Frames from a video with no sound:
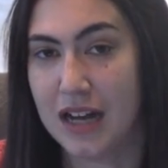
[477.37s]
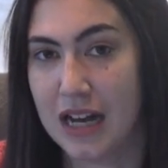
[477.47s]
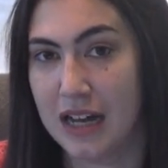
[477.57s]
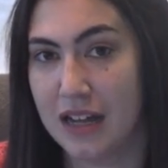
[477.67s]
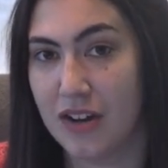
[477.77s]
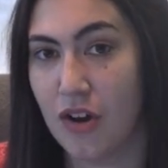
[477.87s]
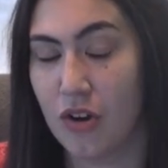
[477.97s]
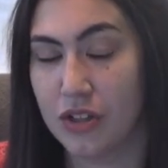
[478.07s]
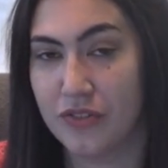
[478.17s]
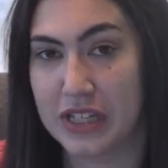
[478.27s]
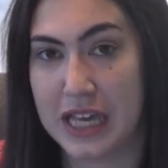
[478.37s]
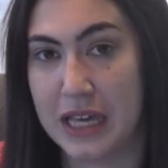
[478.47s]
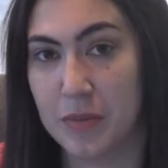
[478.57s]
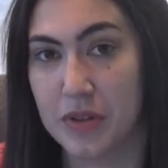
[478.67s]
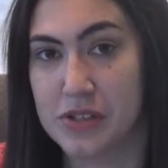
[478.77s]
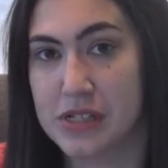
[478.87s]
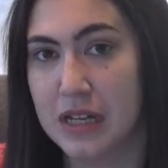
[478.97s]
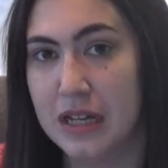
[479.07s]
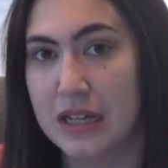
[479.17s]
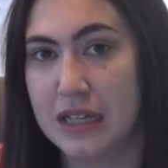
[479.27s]
on all of the cables
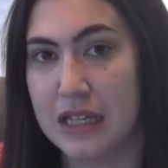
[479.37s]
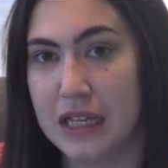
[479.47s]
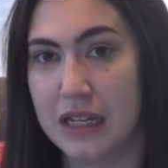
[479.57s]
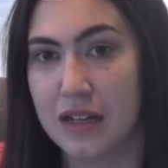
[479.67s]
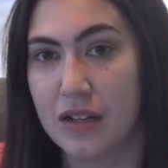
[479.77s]
in